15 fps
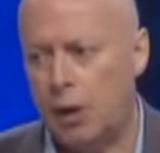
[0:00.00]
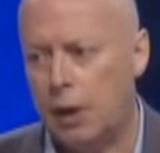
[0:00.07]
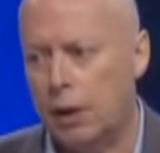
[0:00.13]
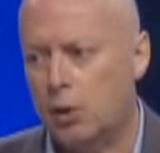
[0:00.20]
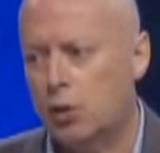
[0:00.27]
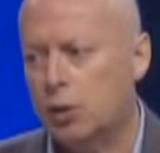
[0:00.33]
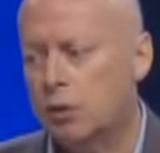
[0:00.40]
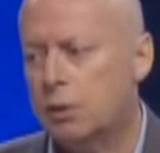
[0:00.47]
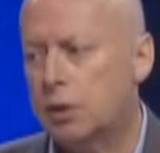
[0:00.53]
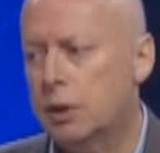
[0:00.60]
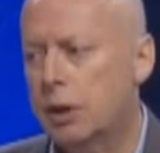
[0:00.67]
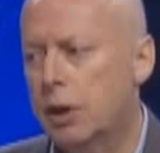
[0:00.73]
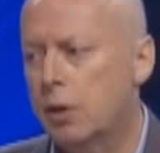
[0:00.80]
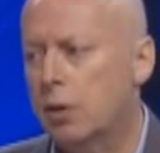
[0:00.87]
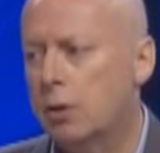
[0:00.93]
They
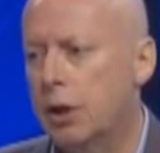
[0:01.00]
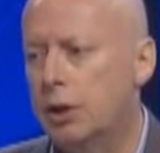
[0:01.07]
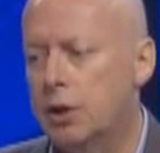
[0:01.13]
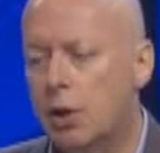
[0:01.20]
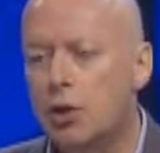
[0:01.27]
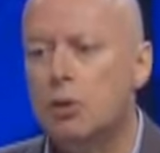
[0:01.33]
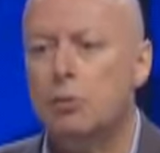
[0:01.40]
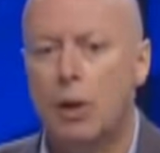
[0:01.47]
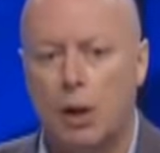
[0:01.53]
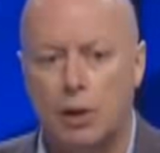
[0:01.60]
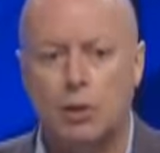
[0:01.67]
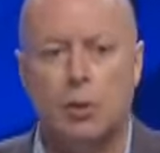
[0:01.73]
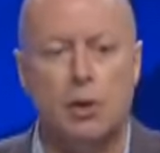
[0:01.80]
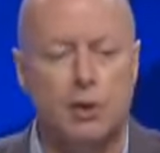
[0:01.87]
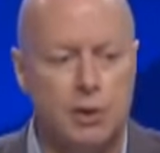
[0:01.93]
don't
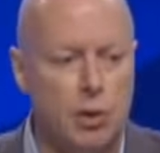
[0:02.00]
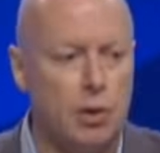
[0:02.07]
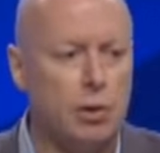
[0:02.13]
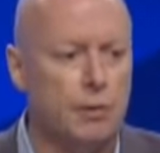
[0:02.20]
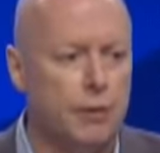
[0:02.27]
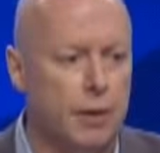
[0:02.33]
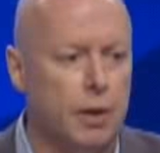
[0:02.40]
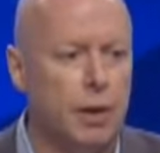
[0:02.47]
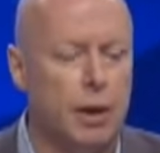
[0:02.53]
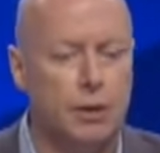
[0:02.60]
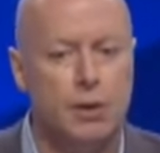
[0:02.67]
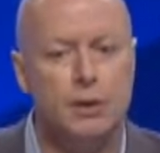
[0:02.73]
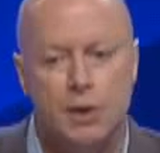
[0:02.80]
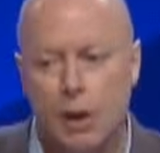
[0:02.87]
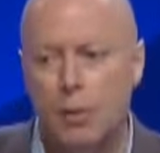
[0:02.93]
amount to a historical figure
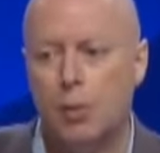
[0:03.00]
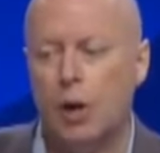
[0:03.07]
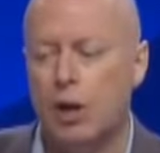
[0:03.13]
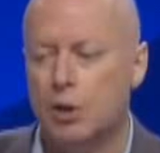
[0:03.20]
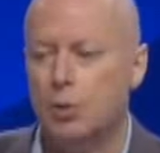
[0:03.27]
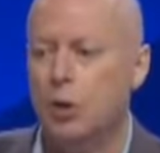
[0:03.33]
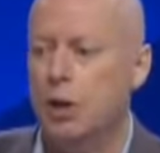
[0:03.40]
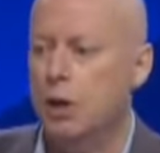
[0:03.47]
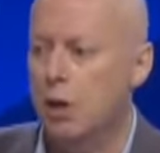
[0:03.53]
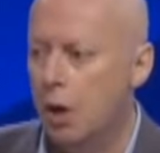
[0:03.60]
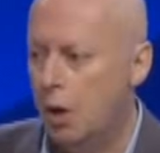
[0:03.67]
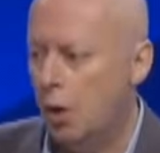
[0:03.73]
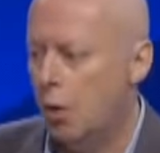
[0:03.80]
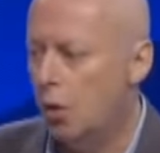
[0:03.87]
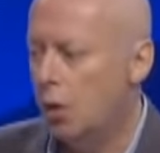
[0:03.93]
in the same way as we
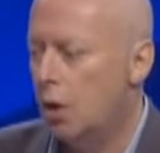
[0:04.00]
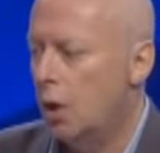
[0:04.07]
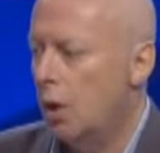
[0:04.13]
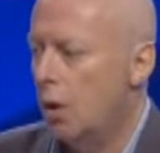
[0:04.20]
know